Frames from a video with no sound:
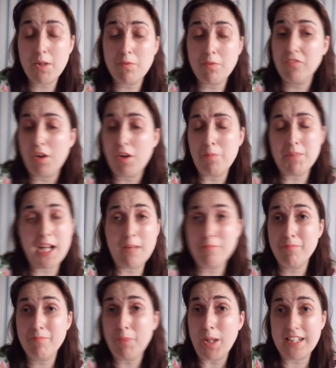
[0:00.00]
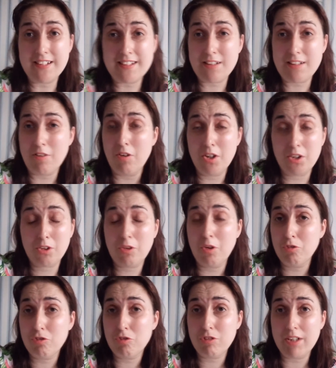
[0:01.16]
to and from an embolus
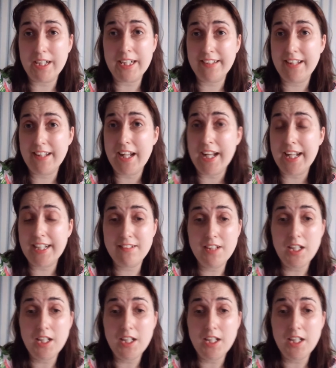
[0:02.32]
country. Then